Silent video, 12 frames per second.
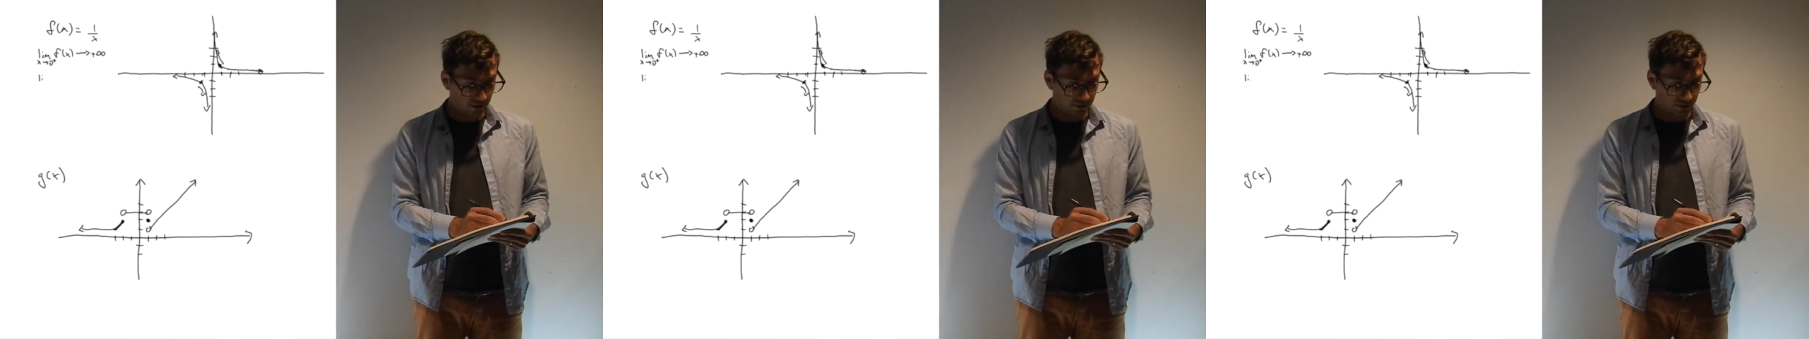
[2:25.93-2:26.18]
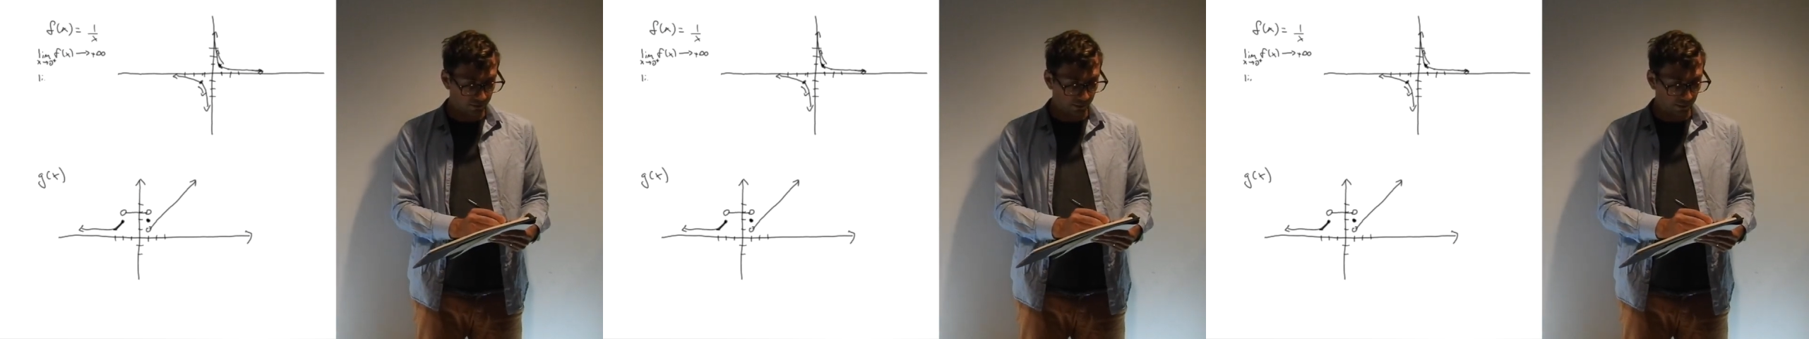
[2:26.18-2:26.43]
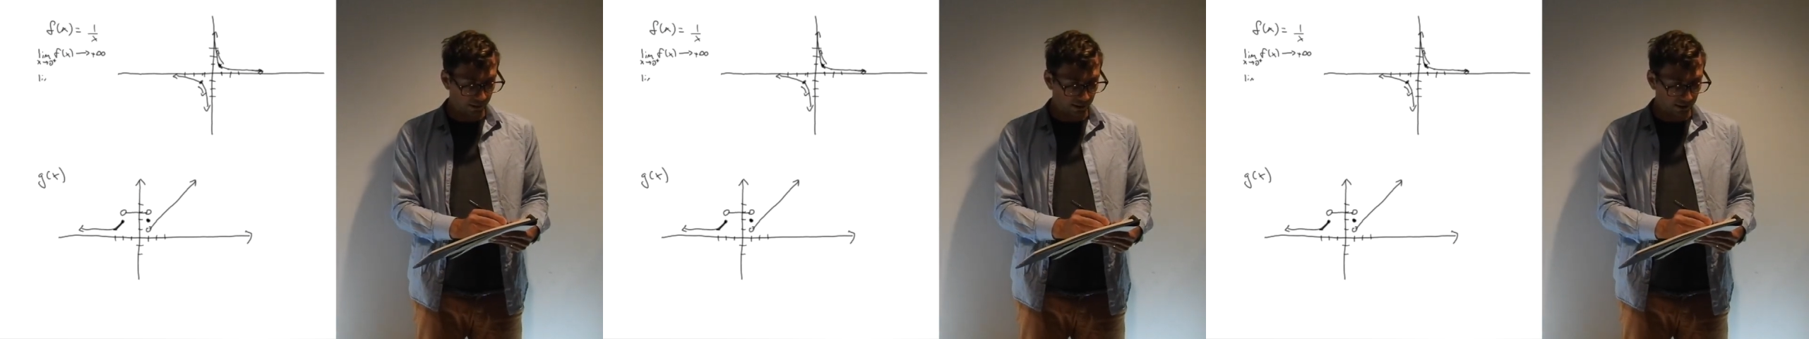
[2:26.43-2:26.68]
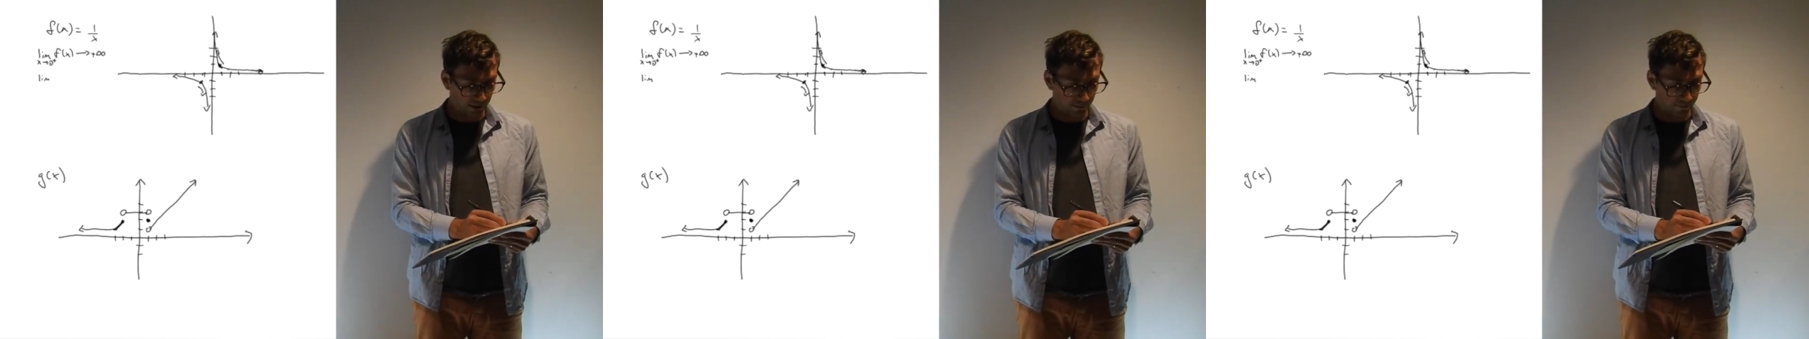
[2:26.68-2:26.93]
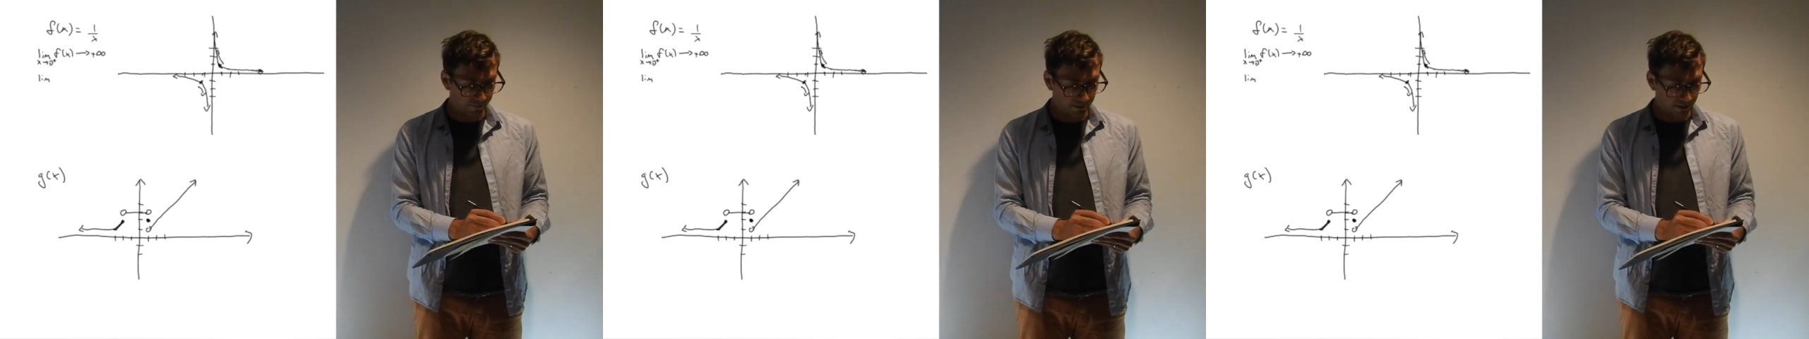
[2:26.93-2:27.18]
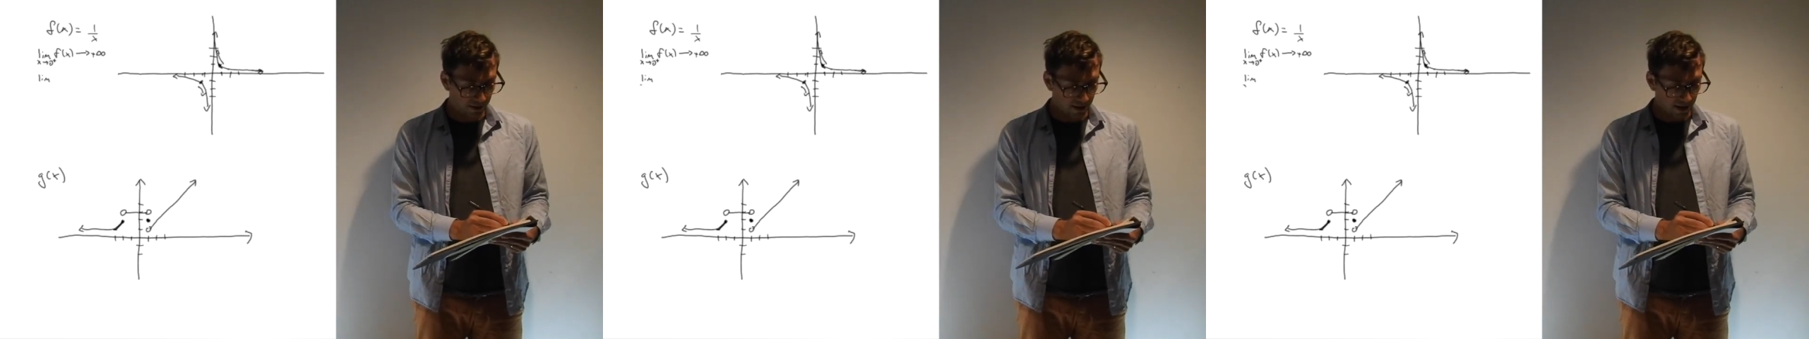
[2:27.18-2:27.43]
So we would get
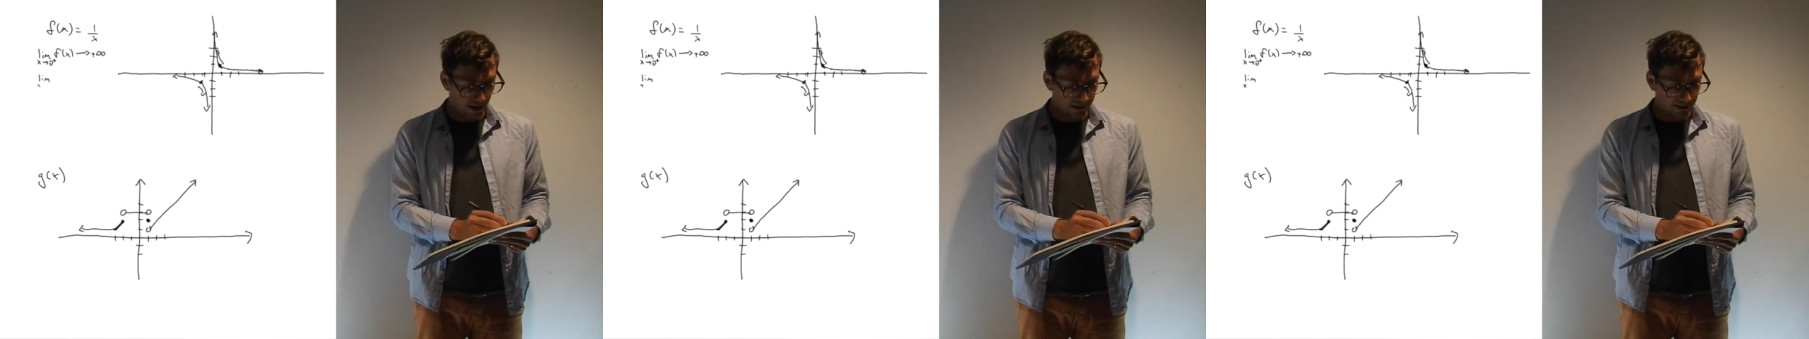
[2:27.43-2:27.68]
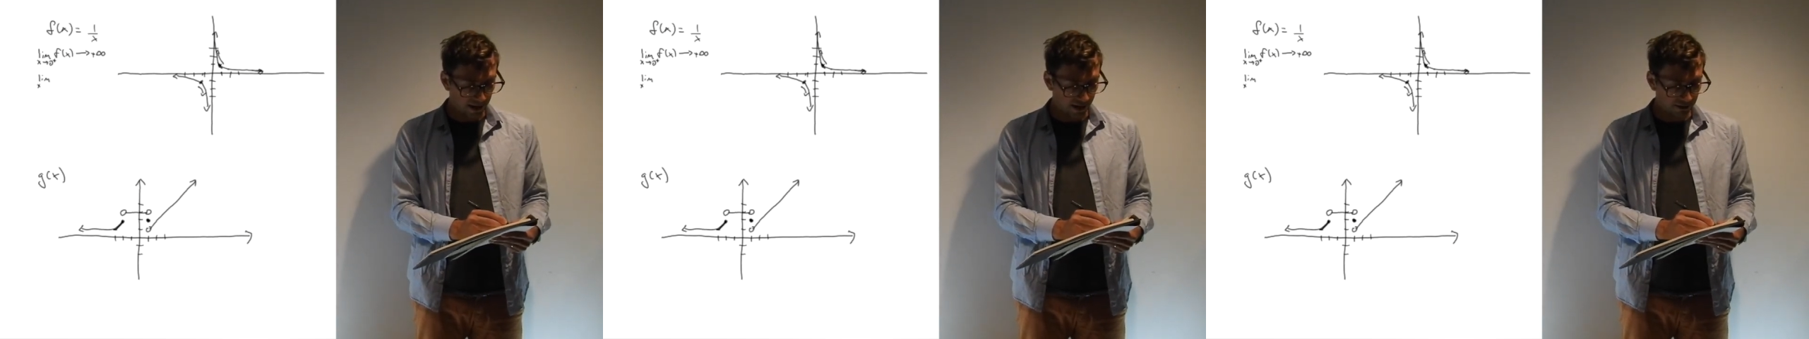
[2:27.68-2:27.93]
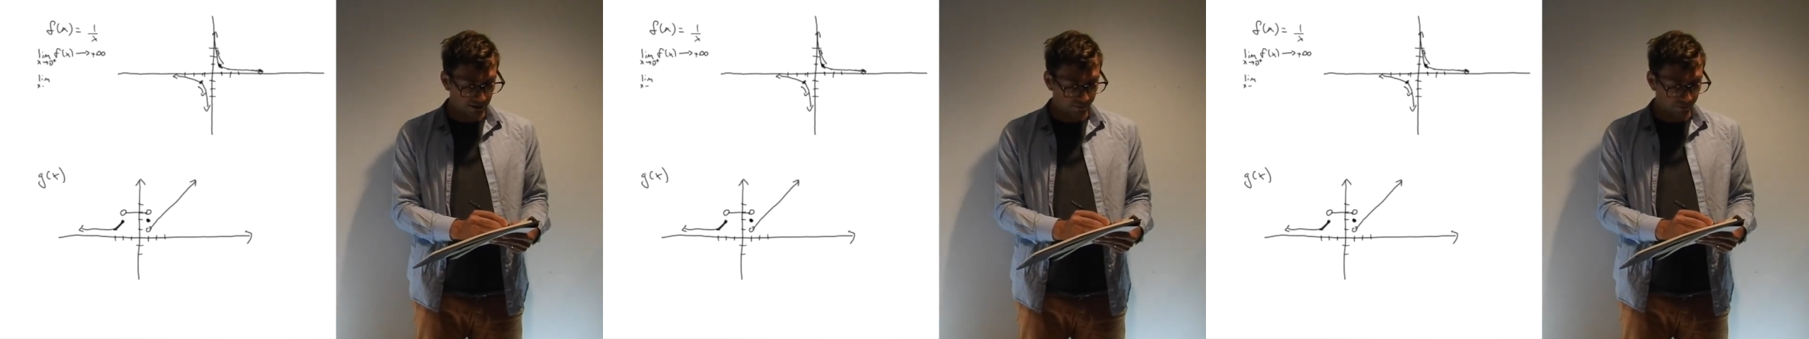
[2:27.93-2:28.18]
limit as x